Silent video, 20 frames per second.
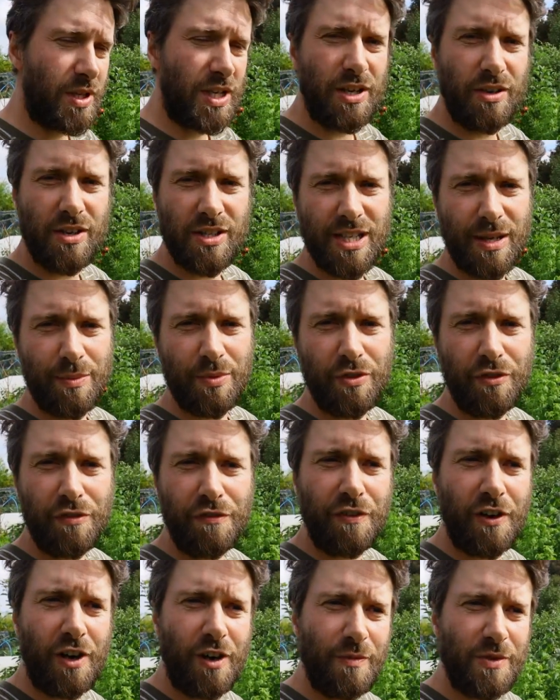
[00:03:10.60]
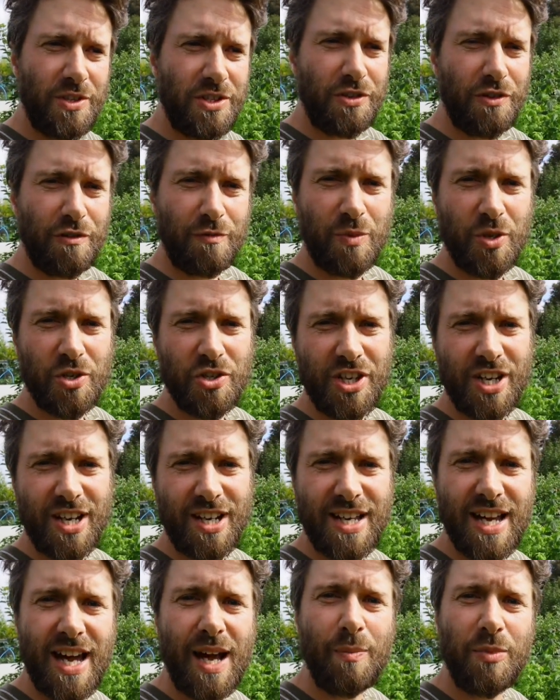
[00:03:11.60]
Here at Tap o' Noth Farm, we're sort of bridging
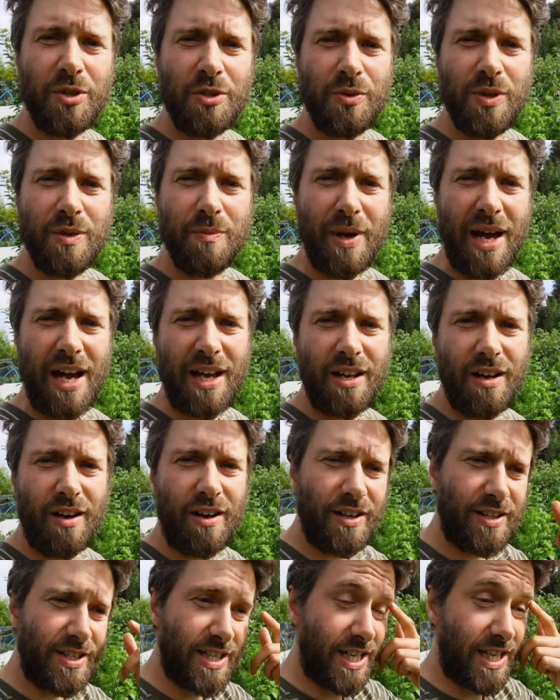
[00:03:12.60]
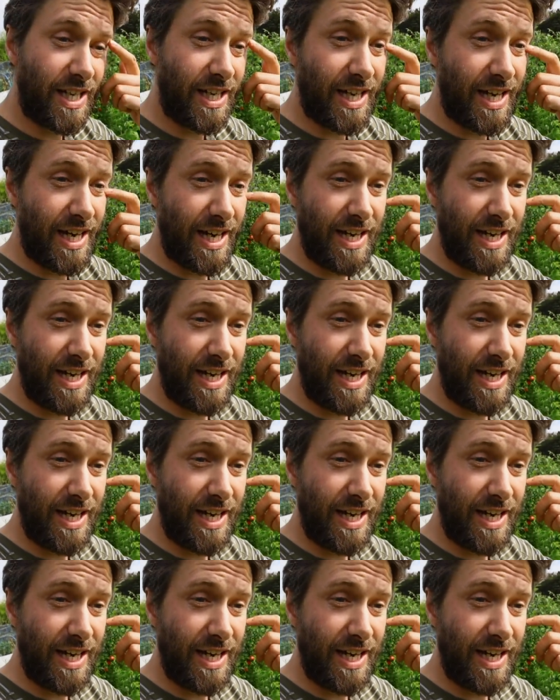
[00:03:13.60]
a gap between back gardening